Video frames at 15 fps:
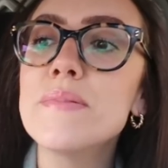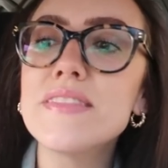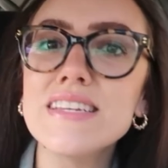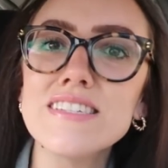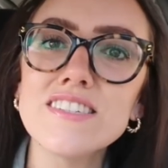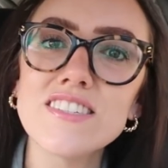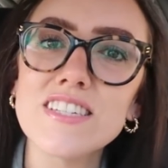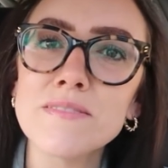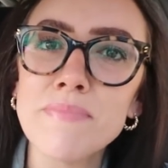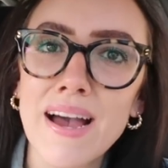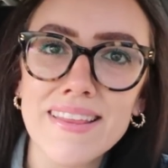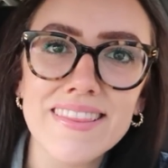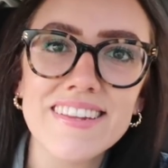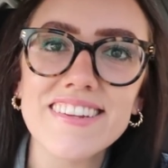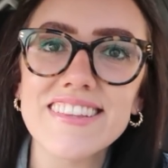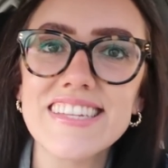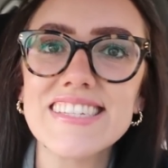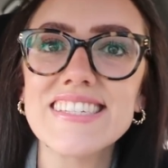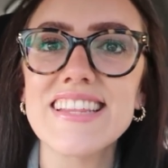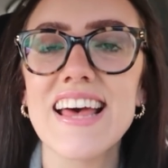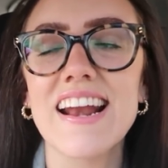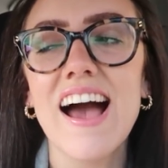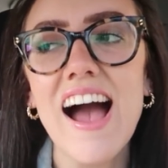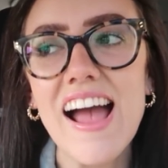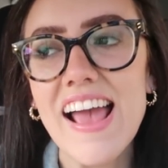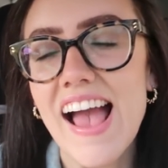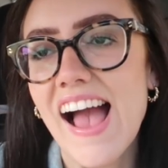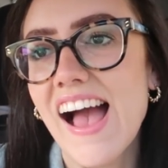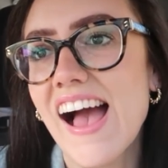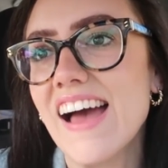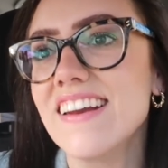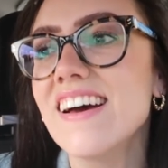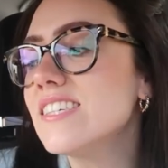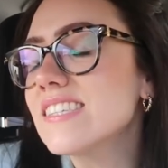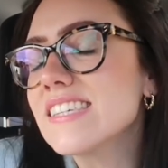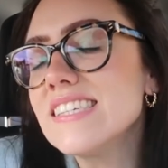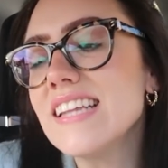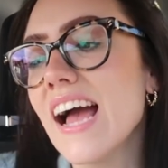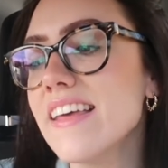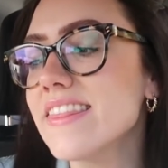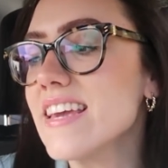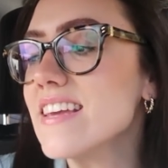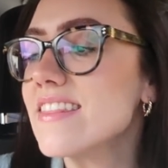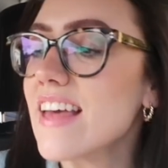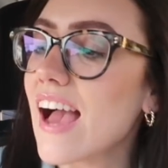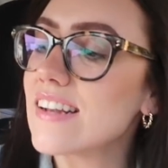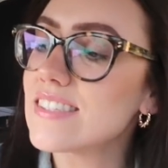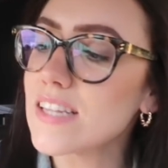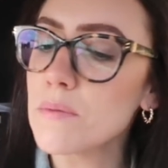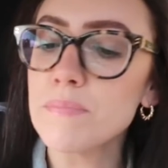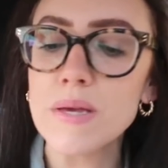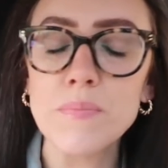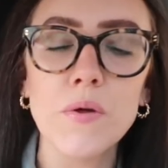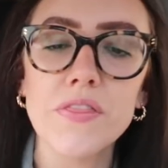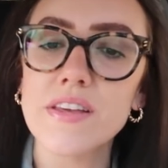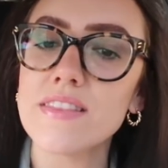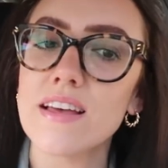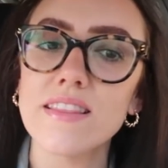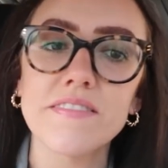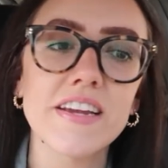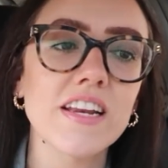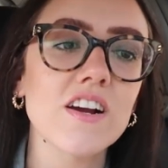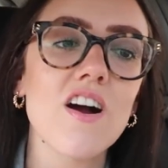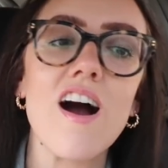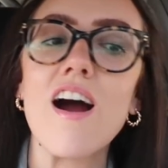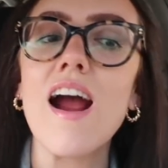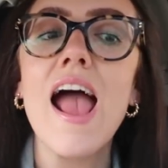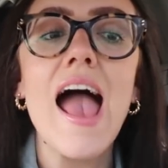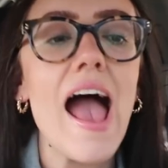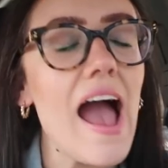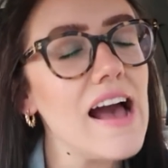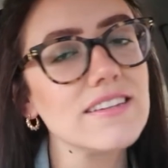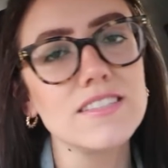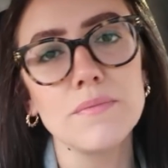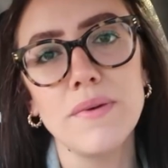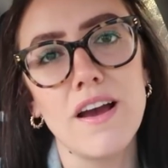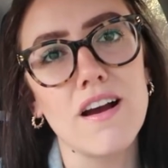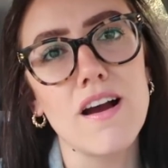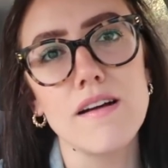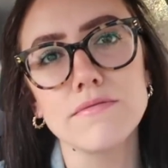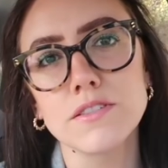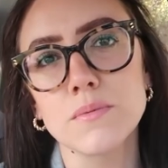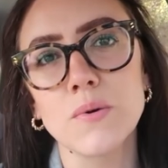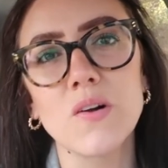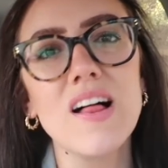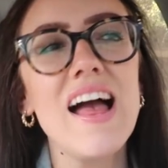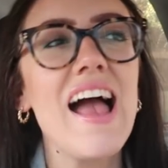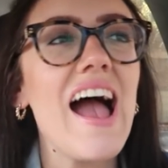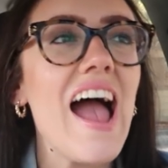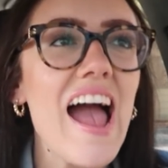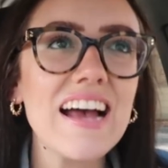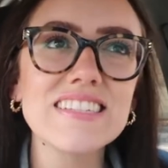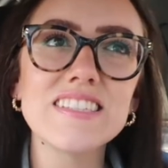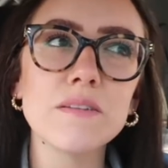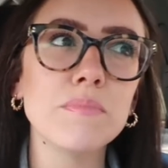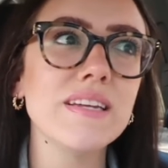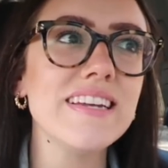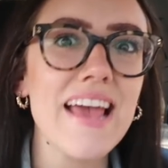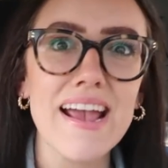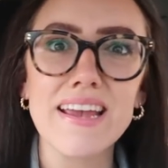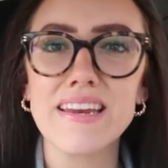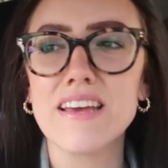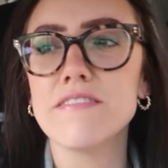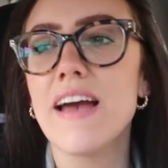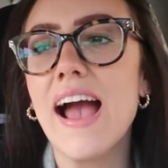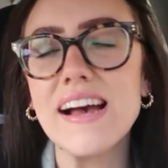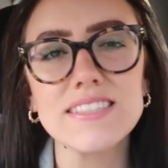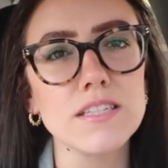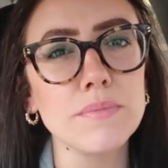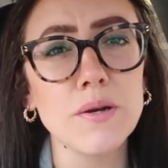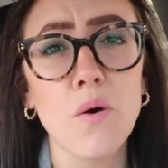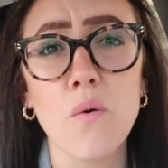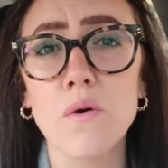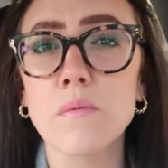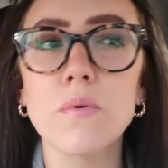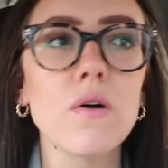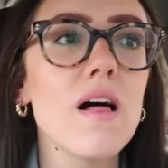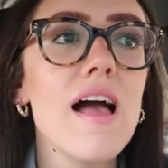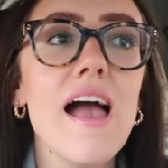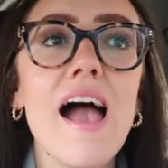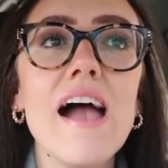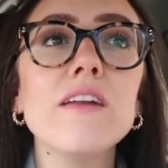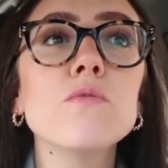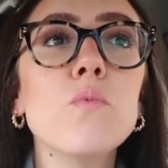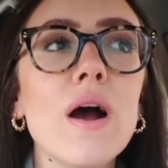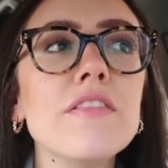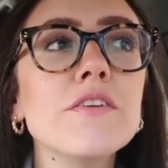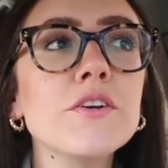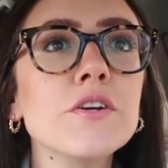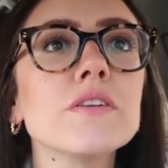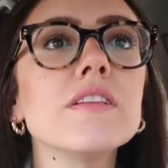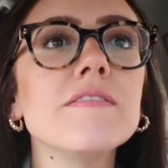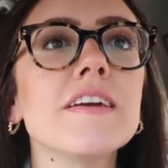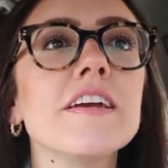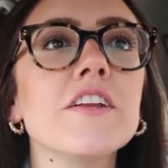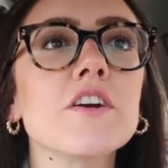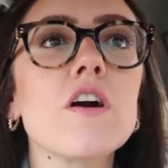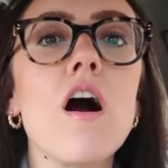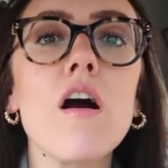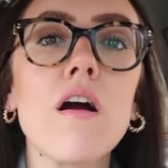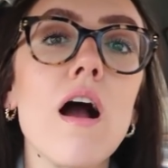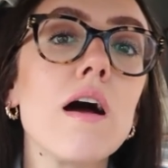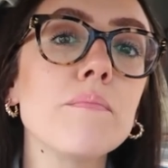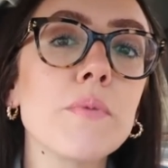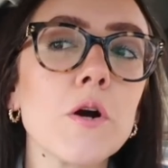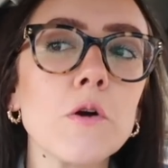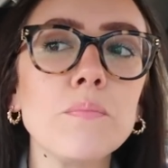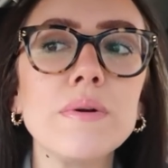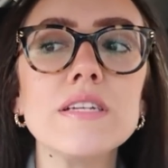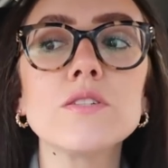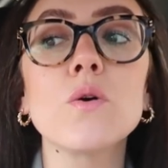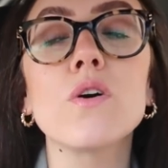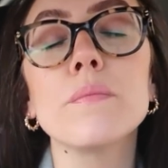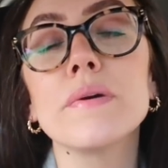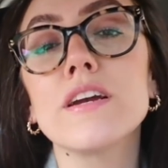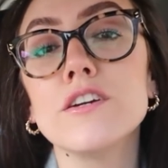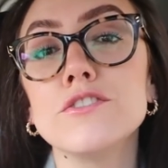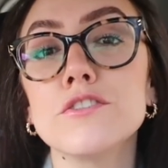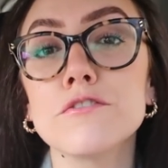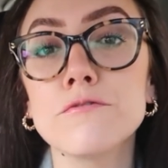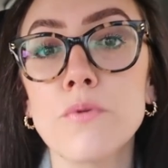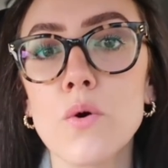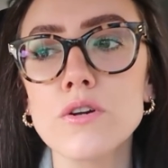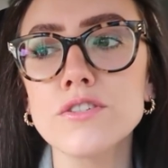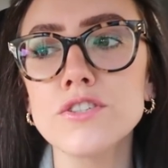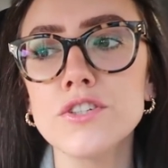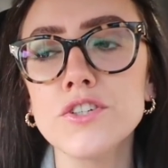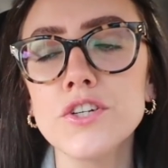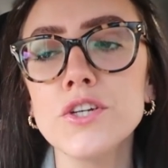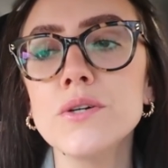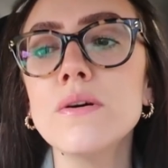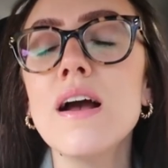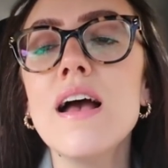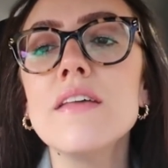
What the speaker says: But this is just my little list that I had, just because I think that some people think that living in a car has to be uncomfortable, has to be negative, has to be horrible. And whether you're living in your car on purpose or because you're forced to,